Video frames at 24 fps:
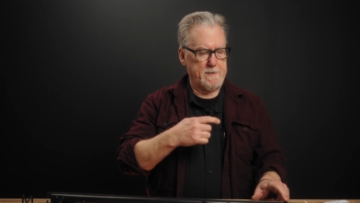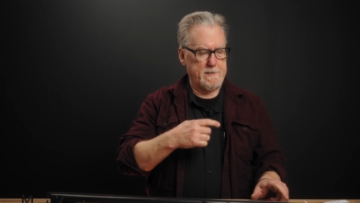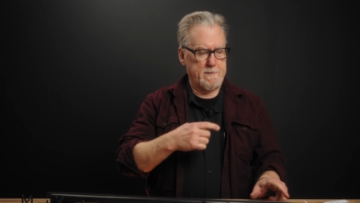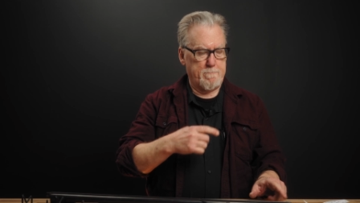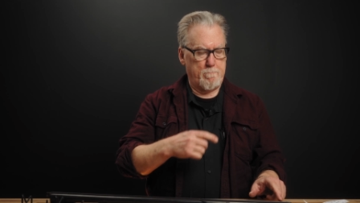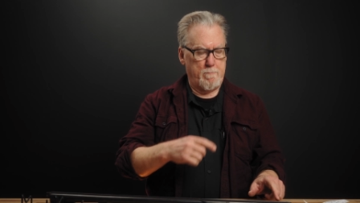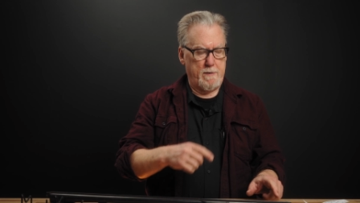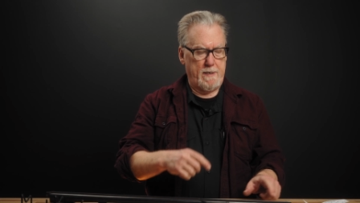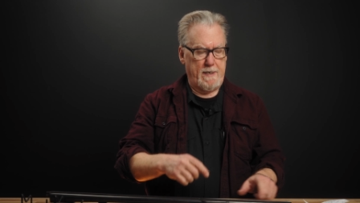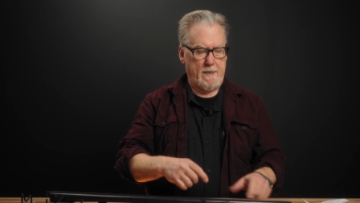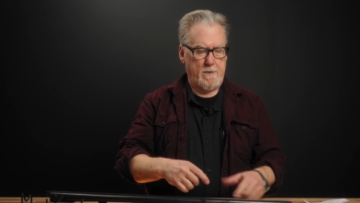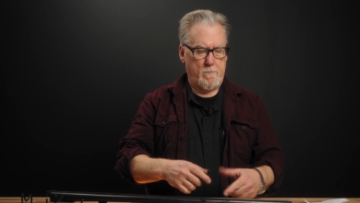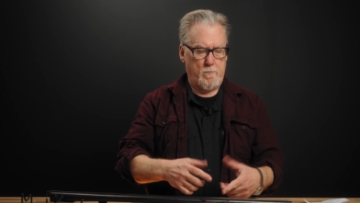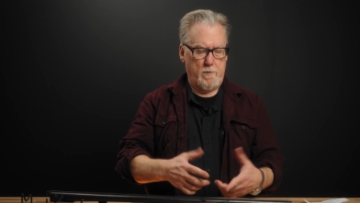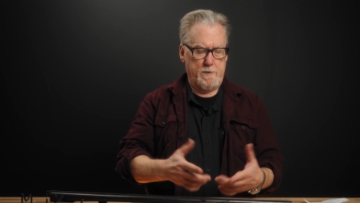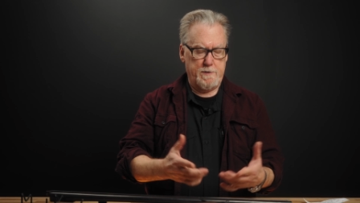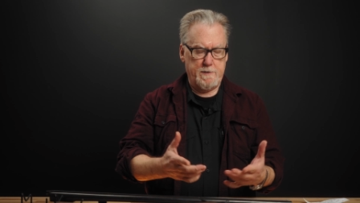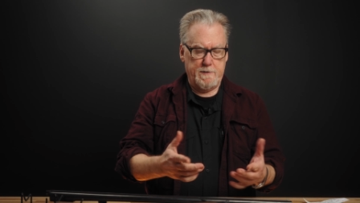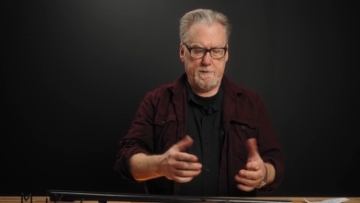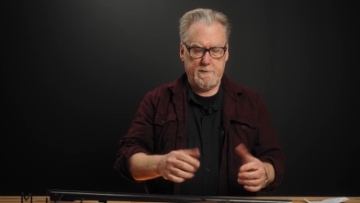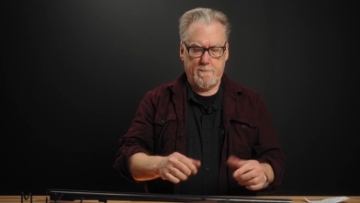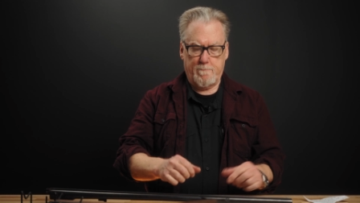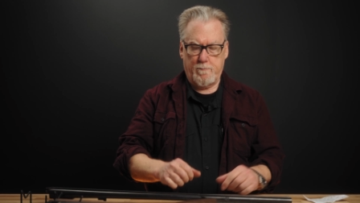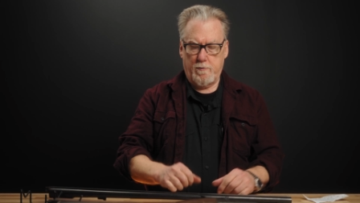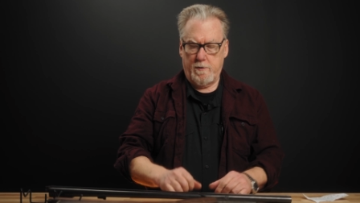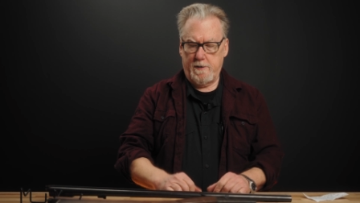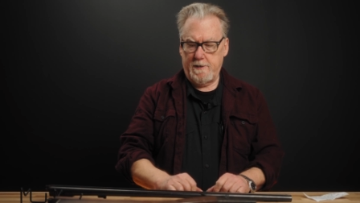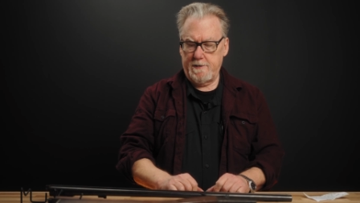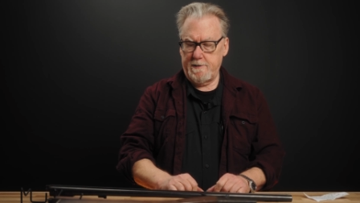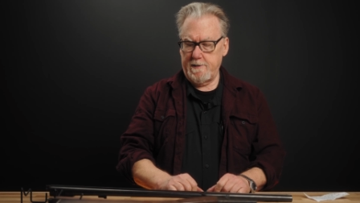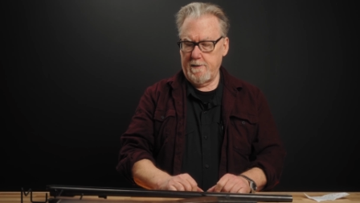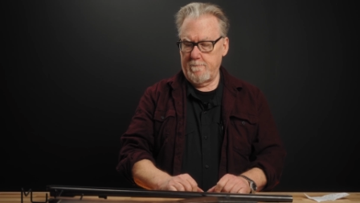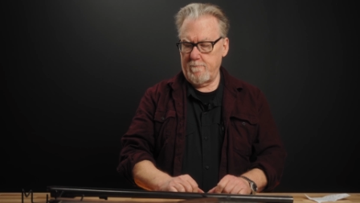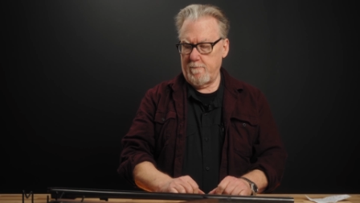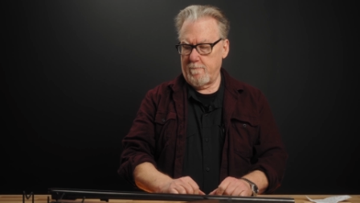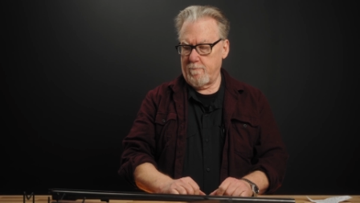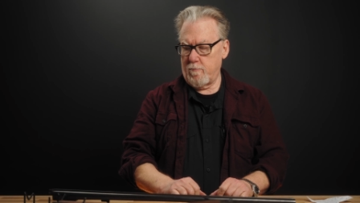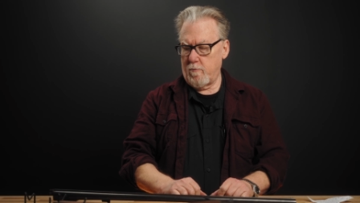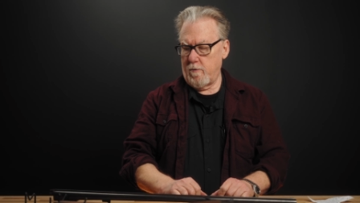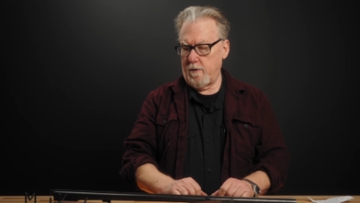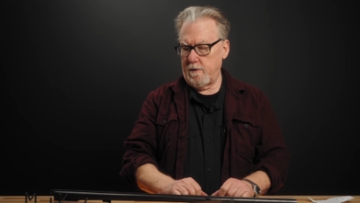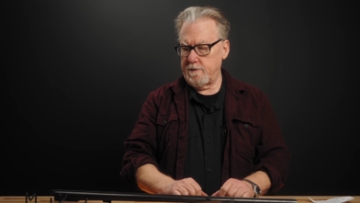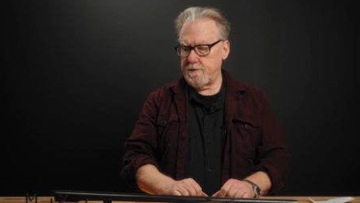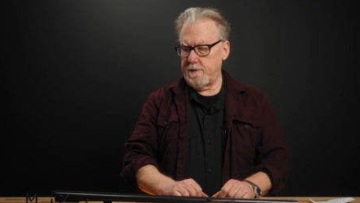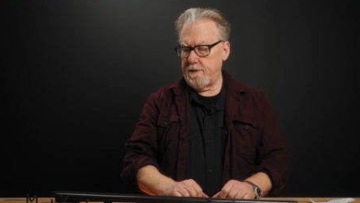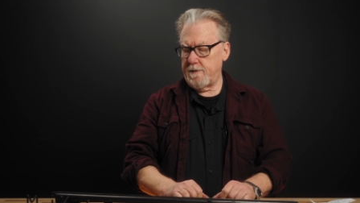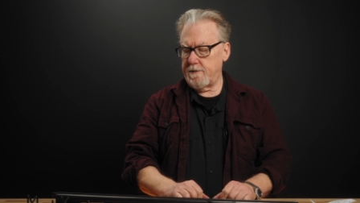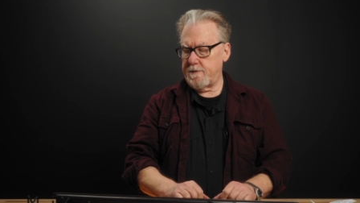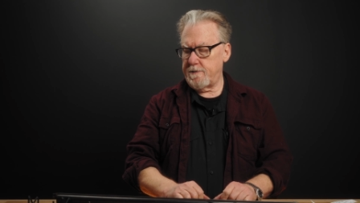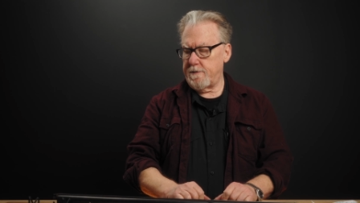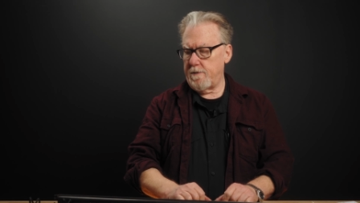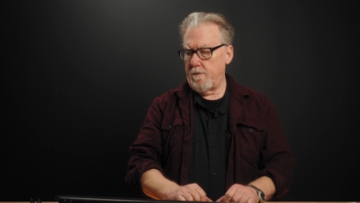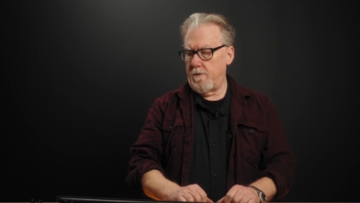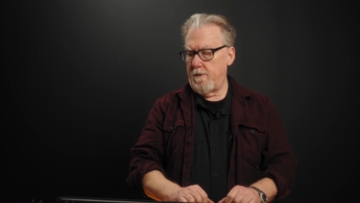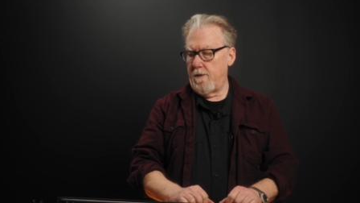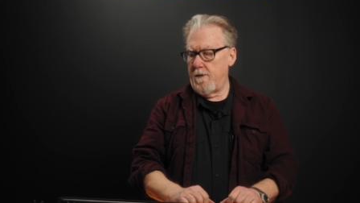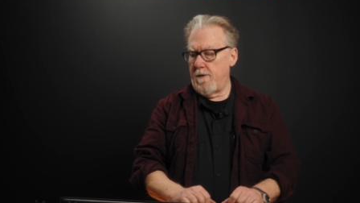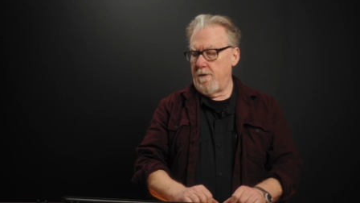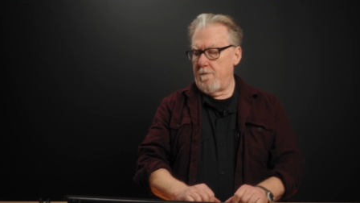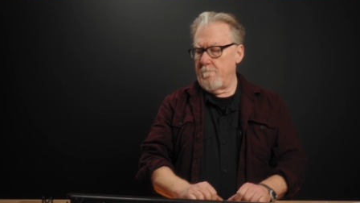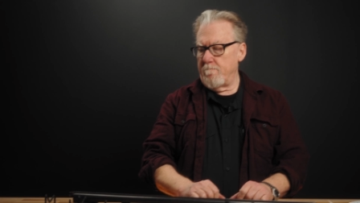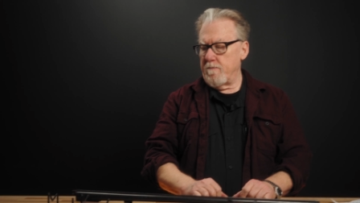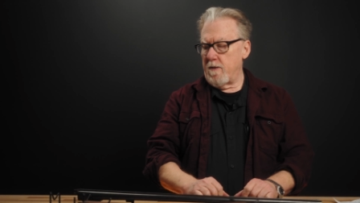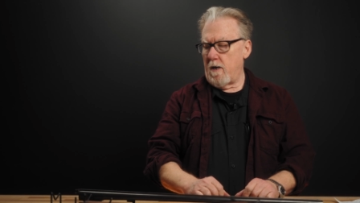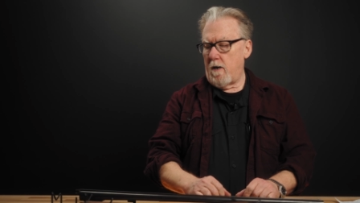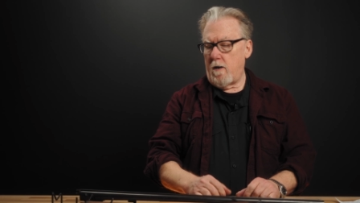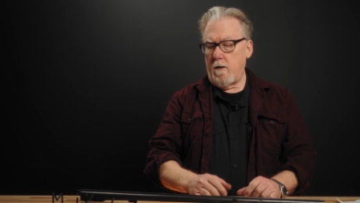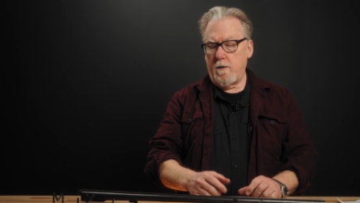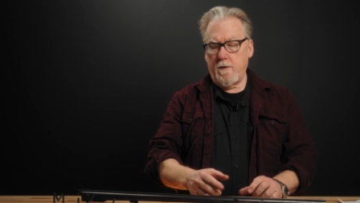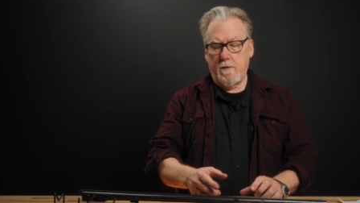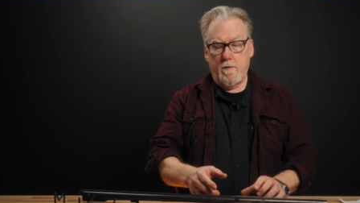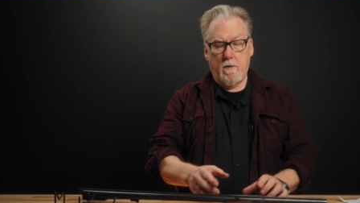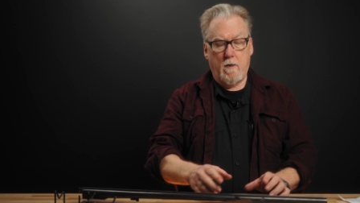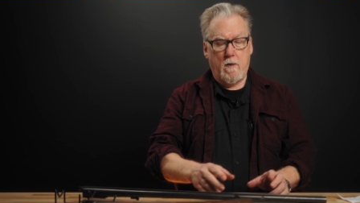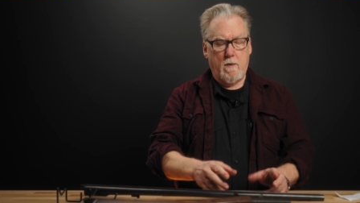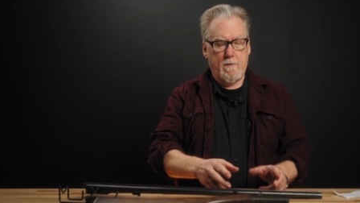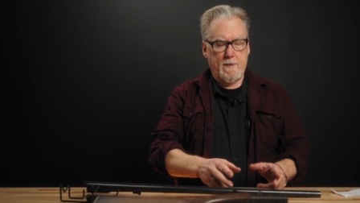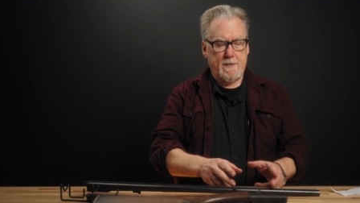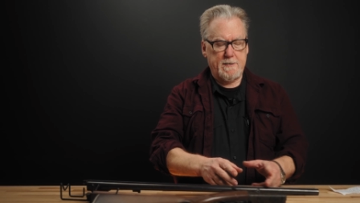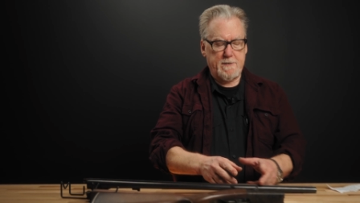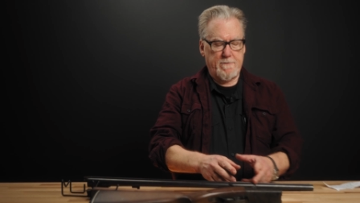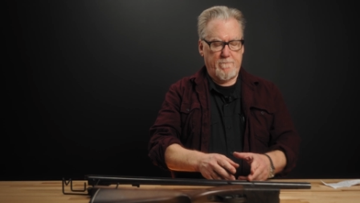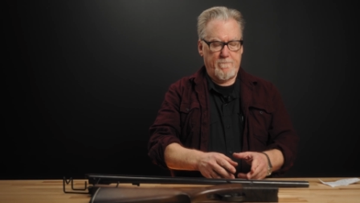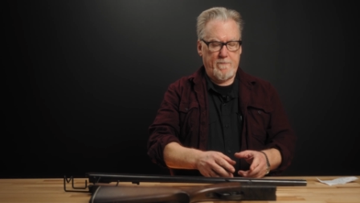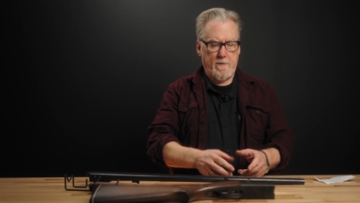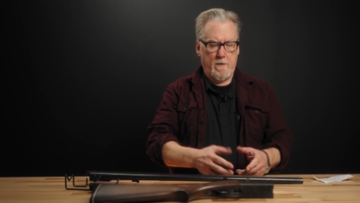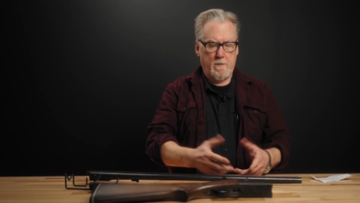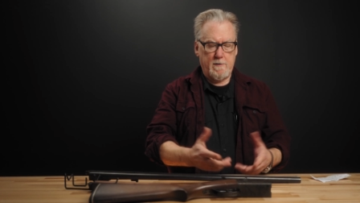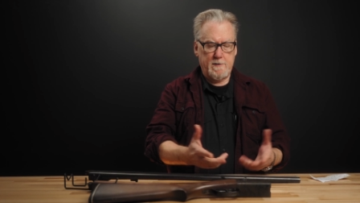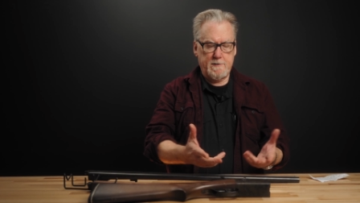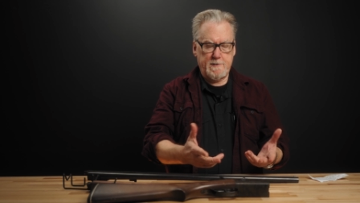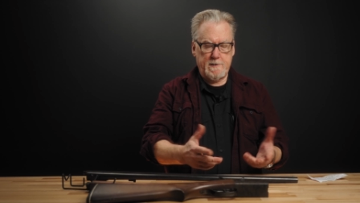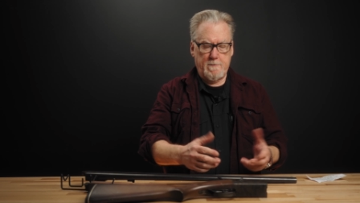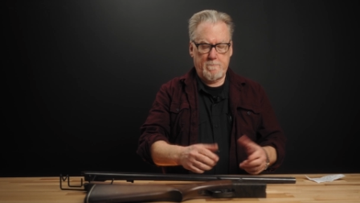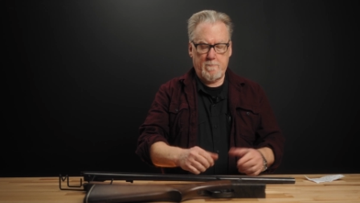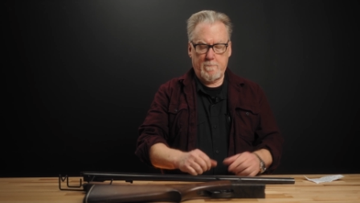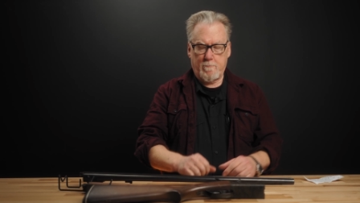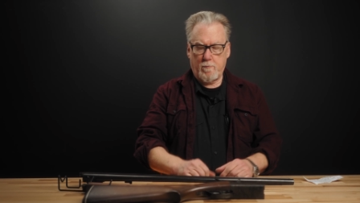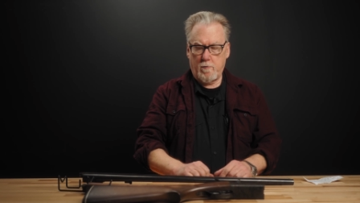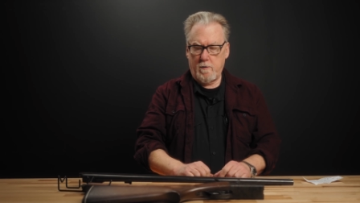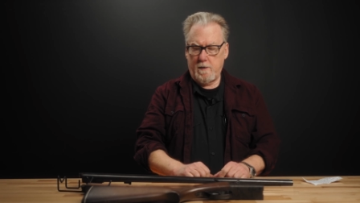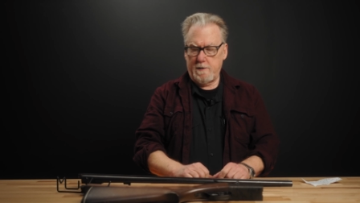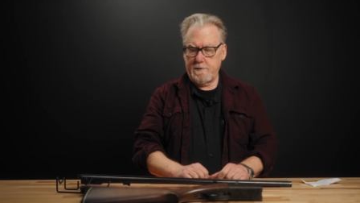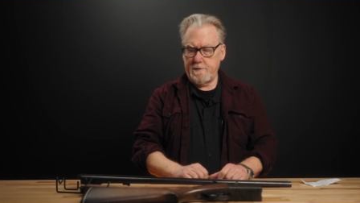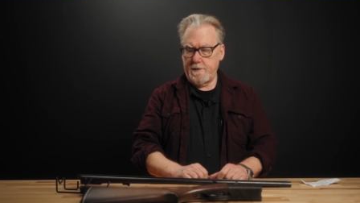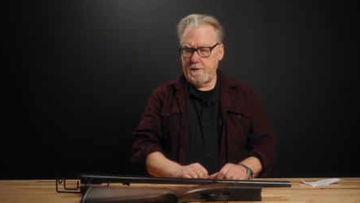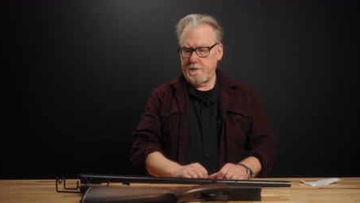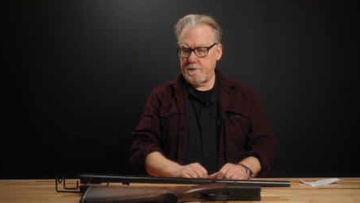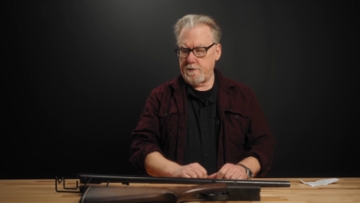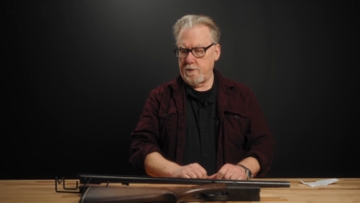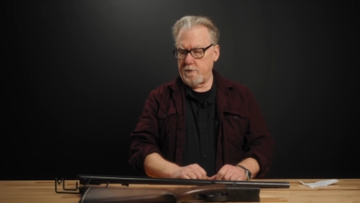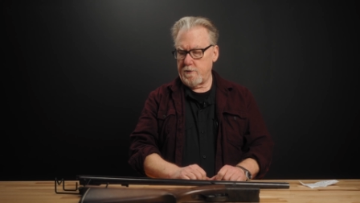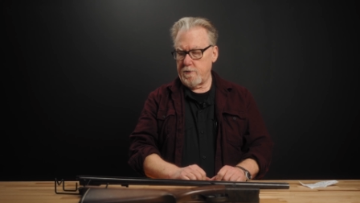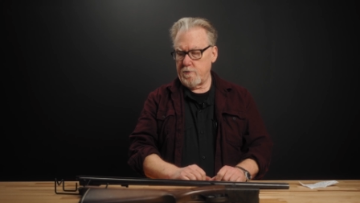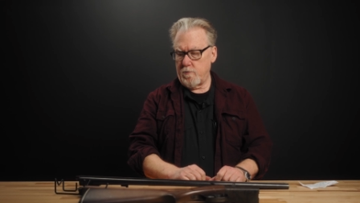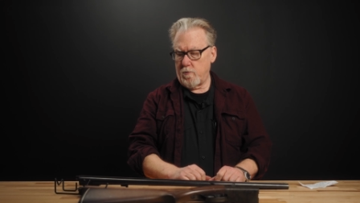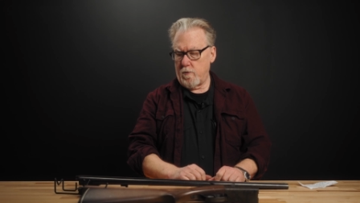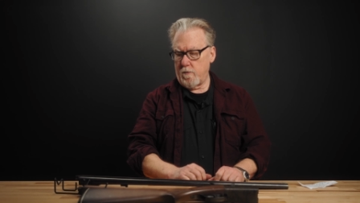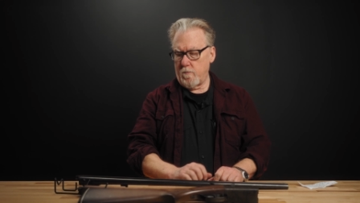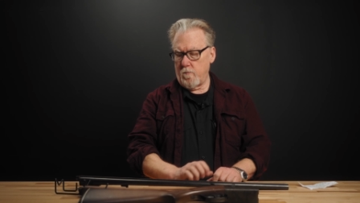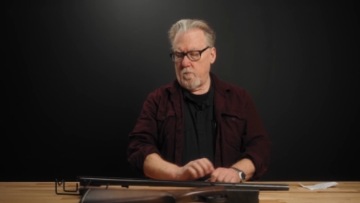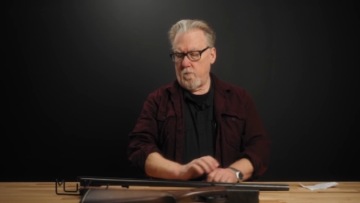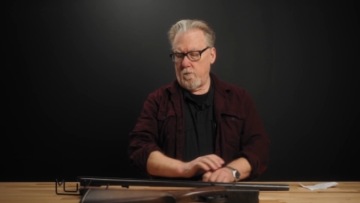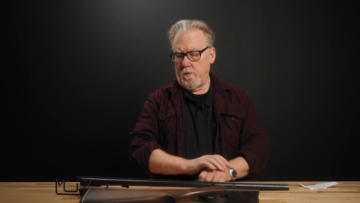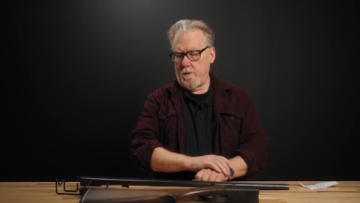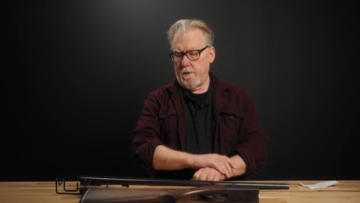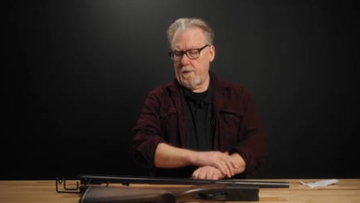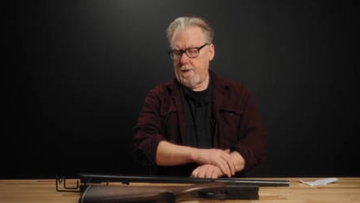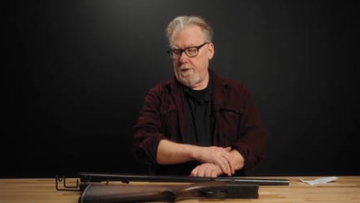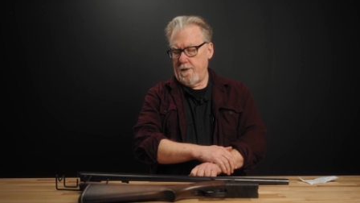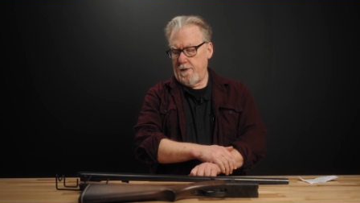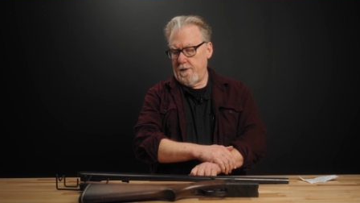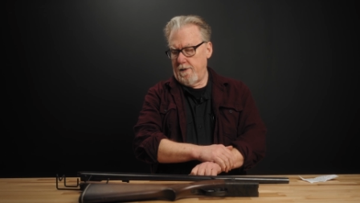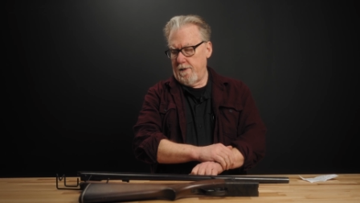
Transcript: this bead, which is a pretty simple process. So all in all, that's a fairly simple process to shorten one.